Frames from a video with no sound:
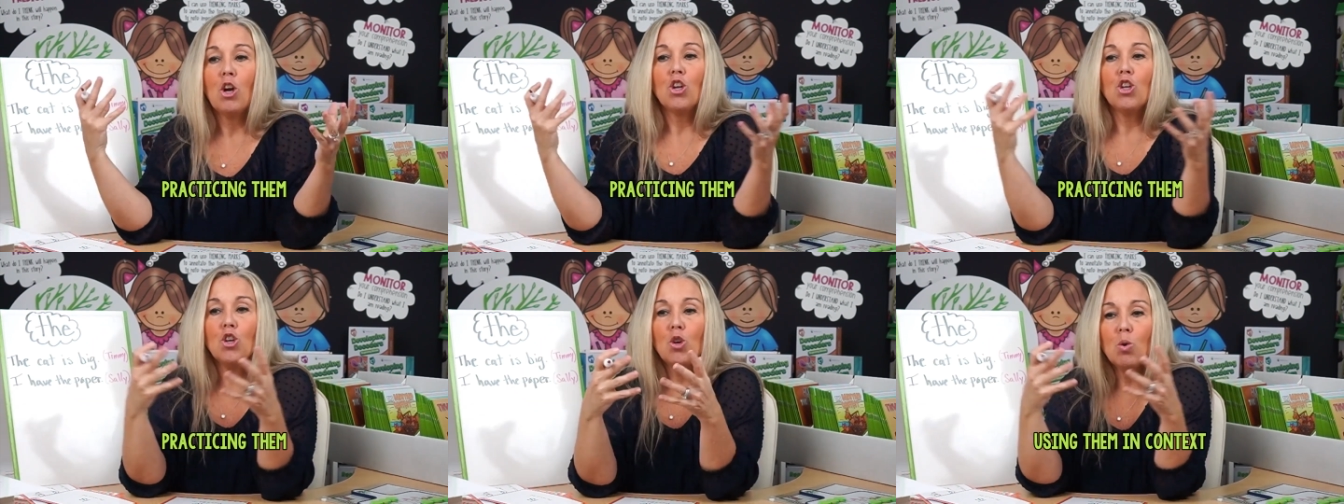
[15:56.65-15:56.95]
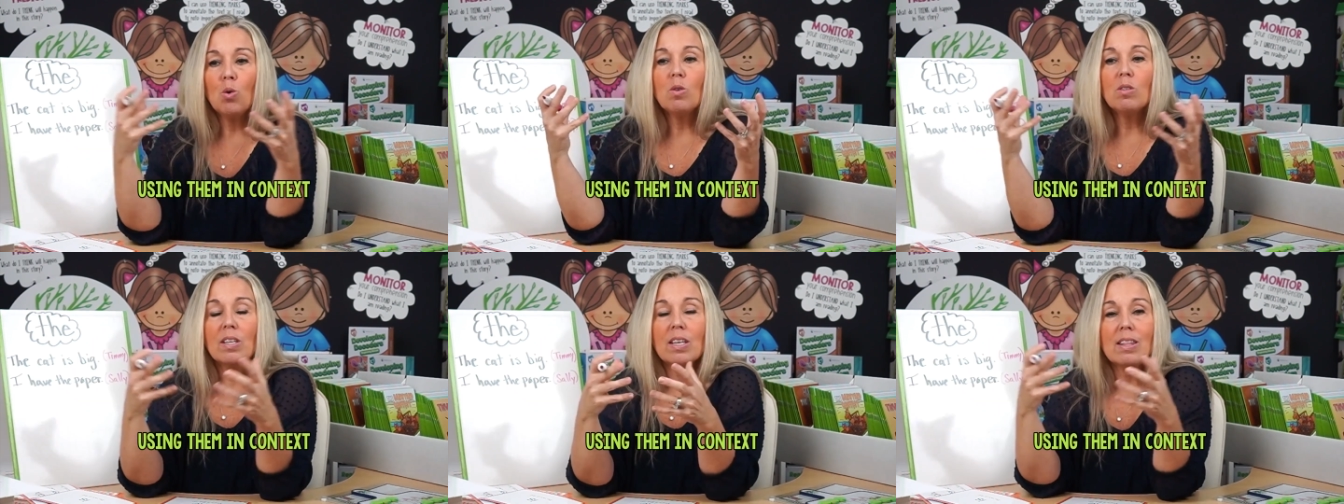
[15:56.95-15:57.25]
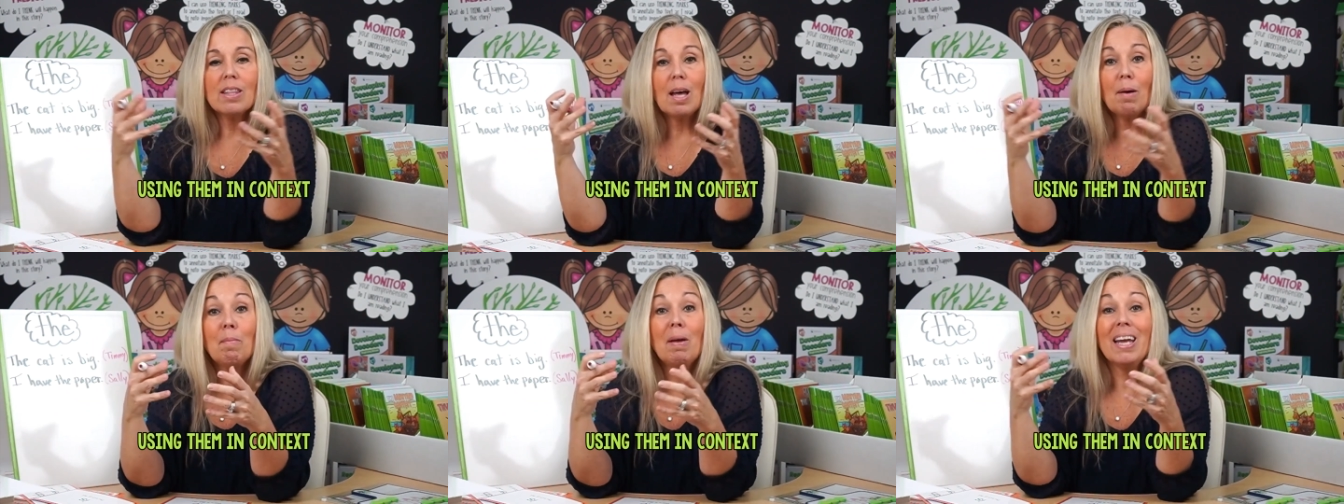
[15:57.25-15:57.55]

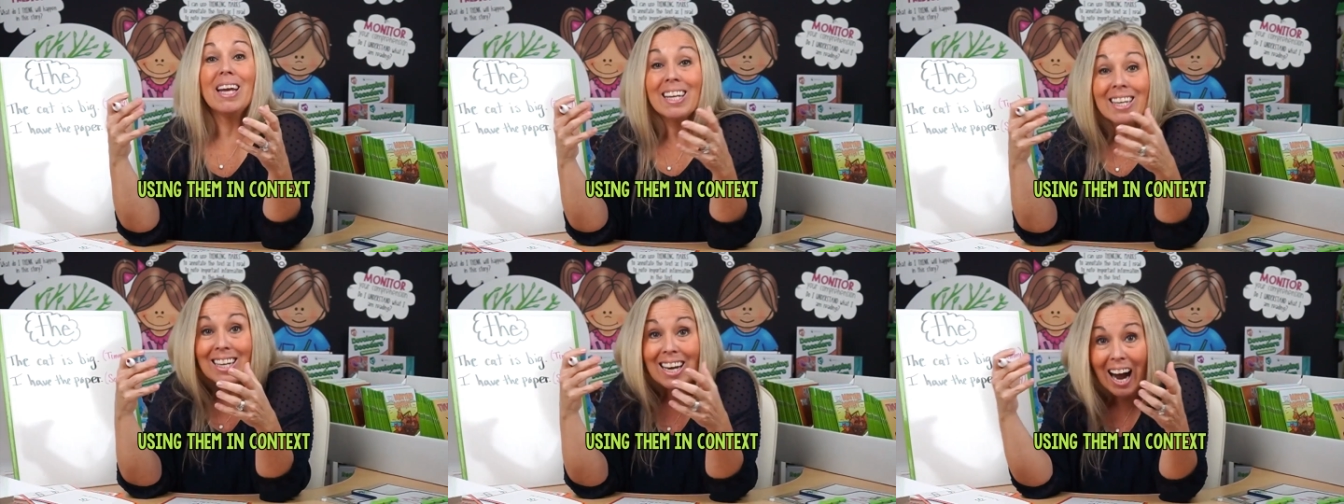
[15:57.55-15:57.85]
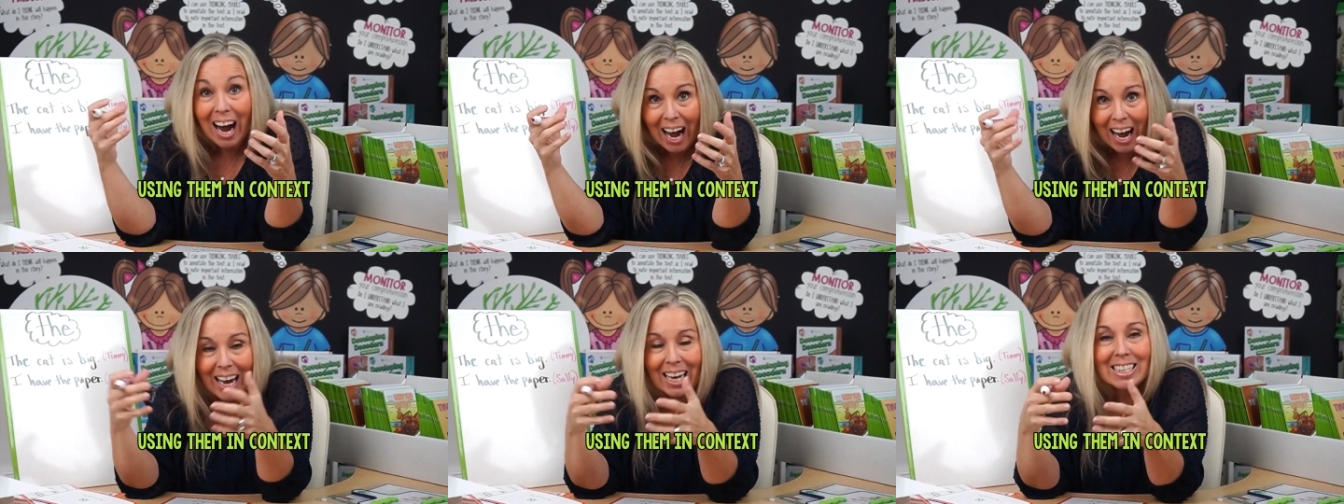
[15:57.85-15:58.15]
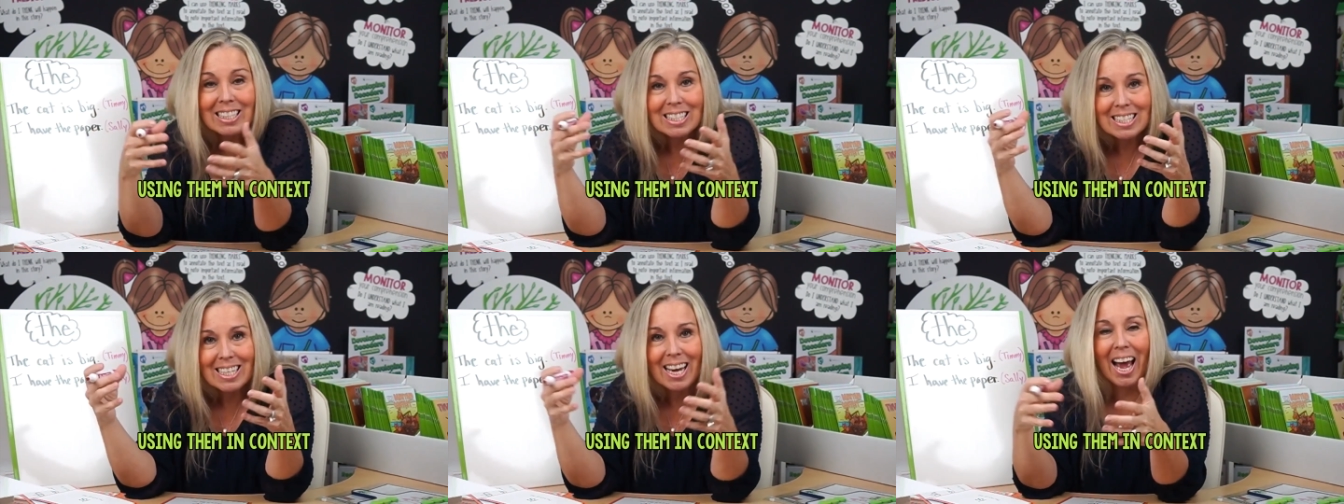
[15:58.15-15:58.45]
using them in
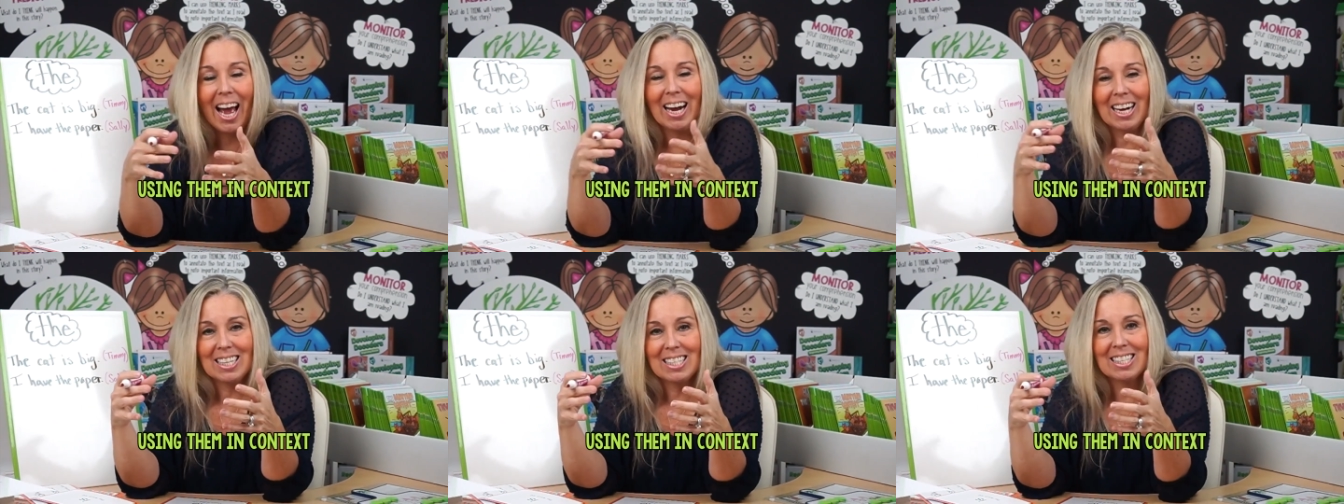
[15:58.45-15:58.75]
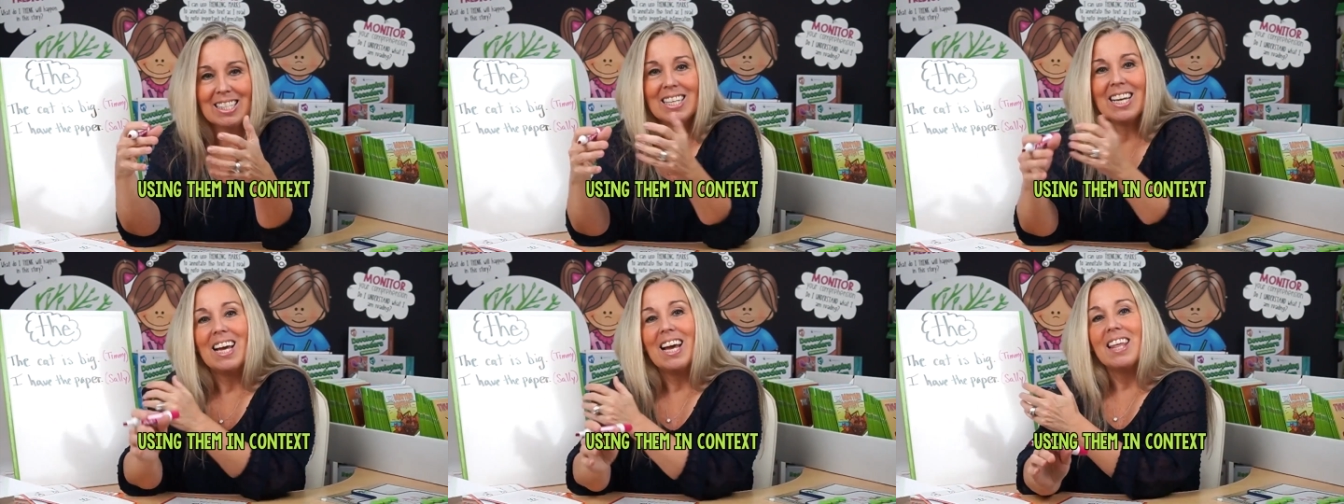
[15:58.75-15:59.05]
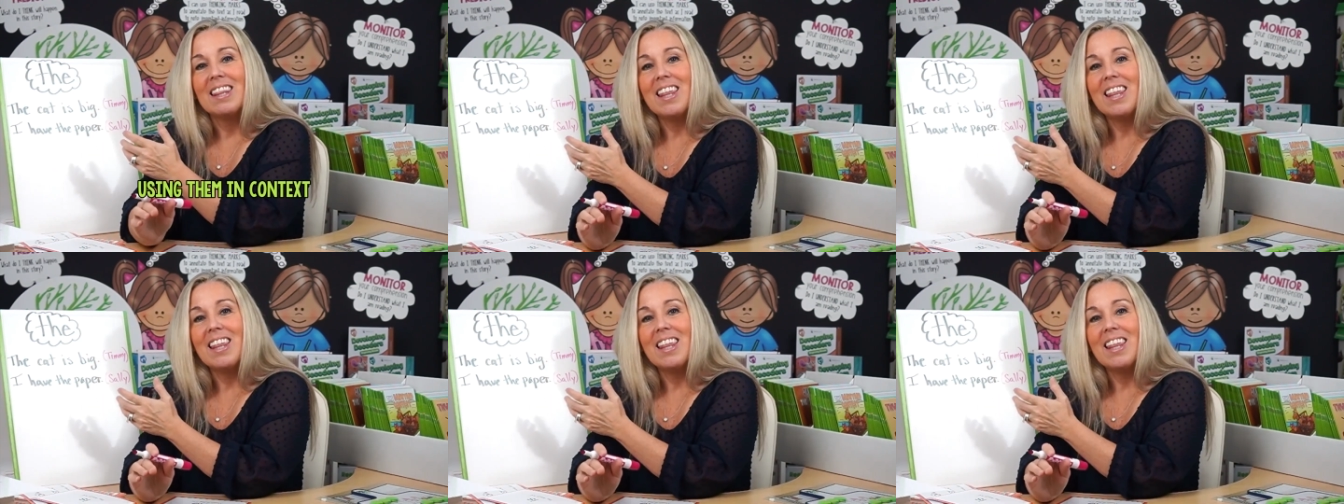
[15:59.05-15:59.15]
context.